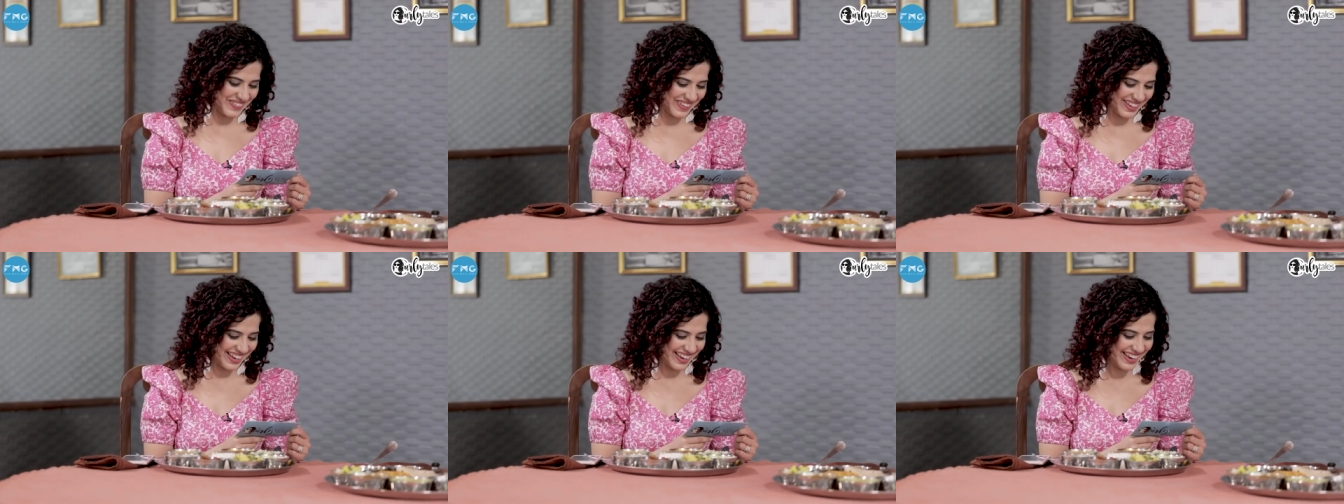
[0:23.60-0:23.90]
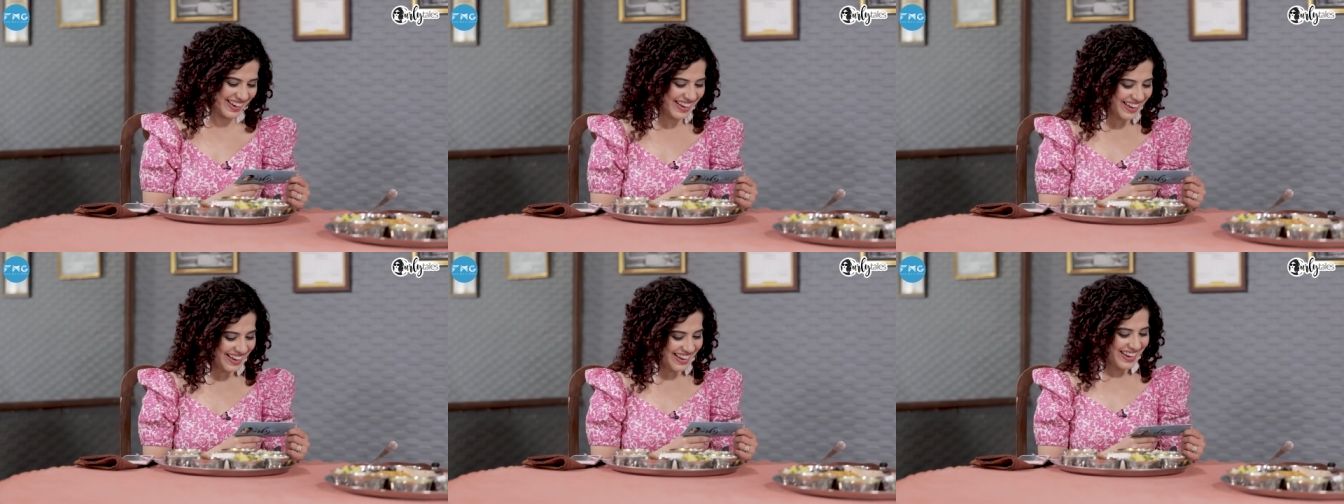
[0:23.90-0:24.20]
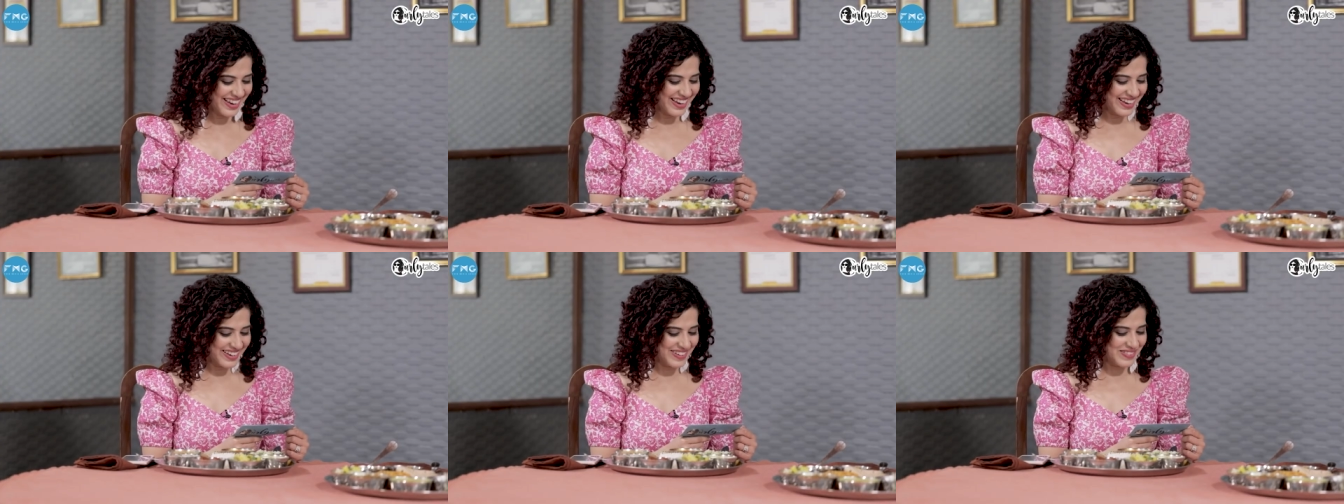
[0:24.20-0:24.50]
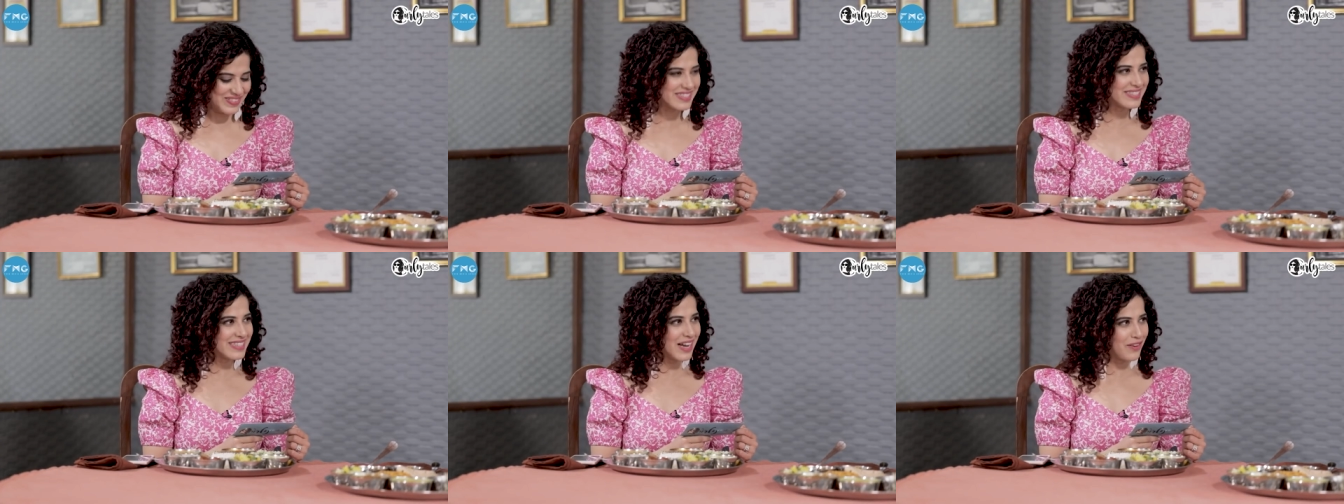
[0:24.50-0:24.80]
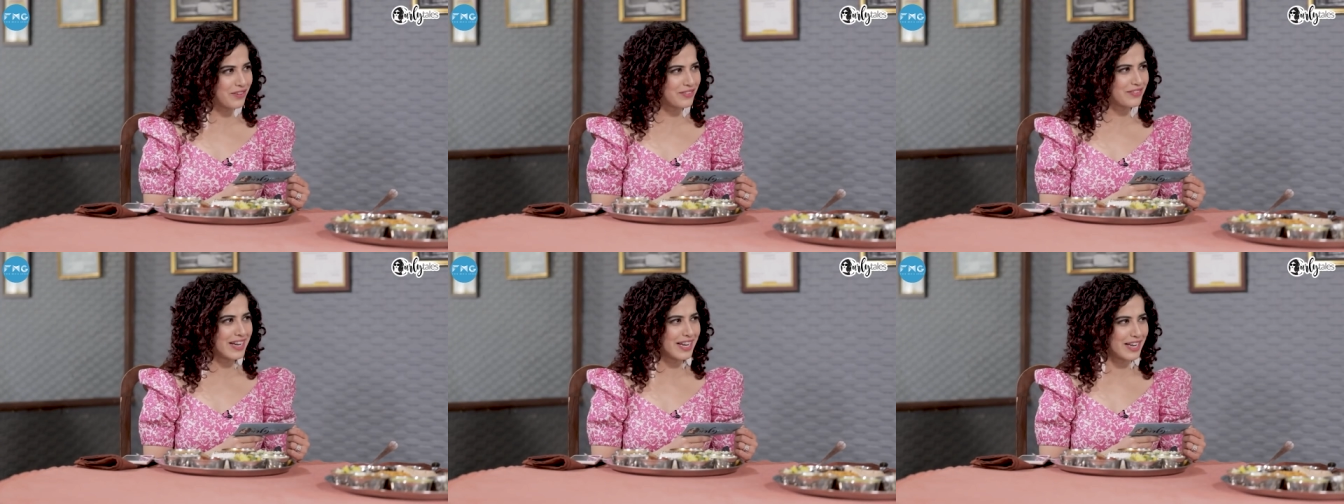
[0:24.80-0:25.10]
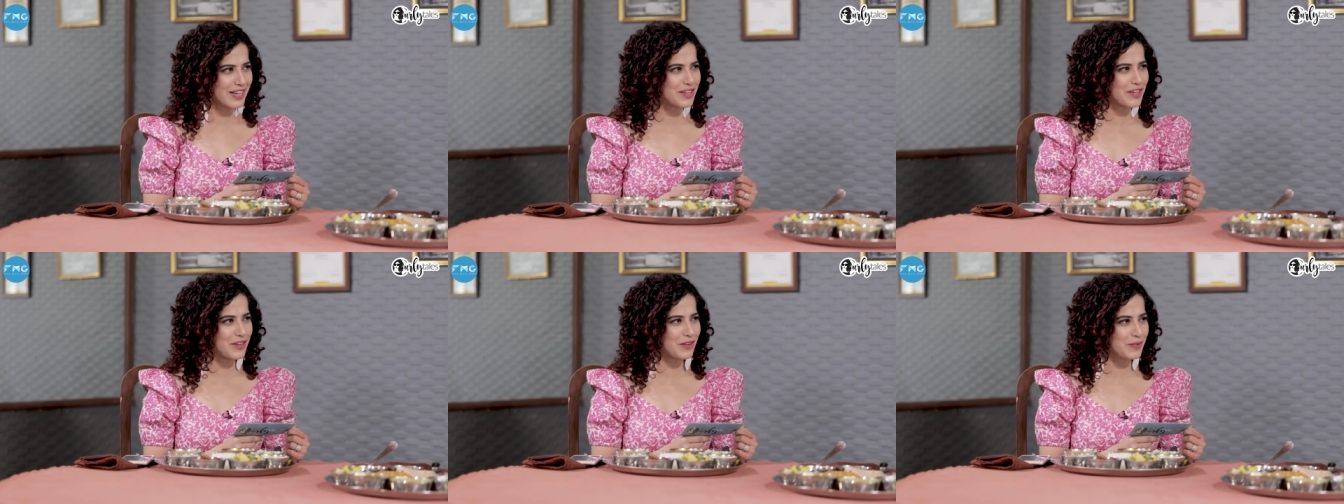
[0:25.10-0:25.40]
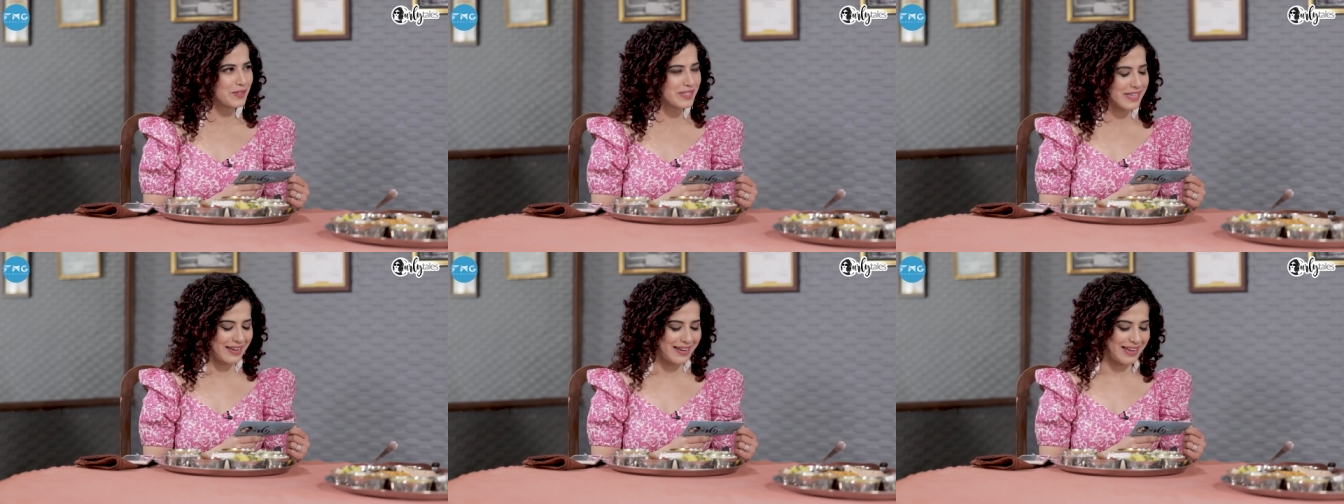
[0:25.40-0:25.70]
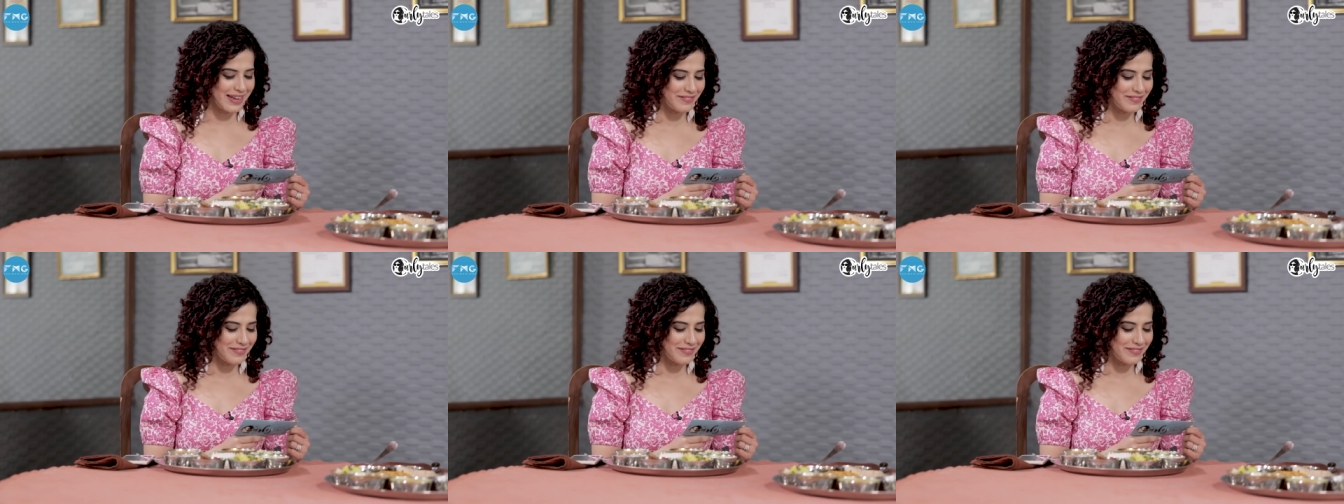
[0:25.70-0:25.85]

Okay. It would sound really cute and